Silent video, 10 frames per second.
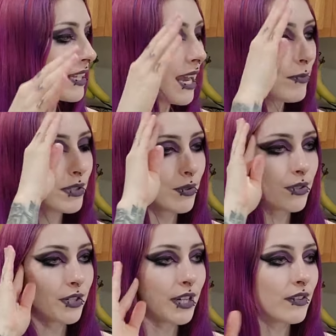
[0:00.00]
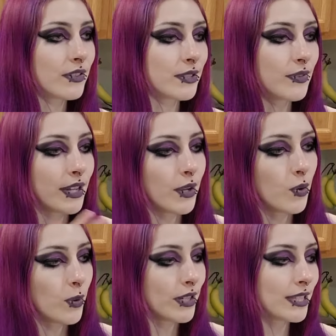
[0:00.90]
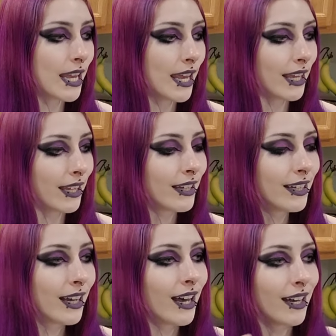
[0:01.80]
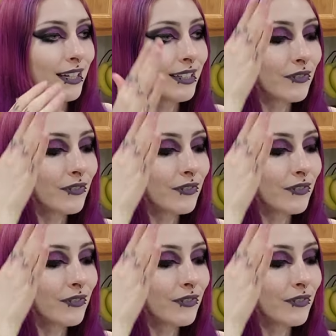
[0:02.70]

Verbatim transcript: I'm so sorry if this video was a uh,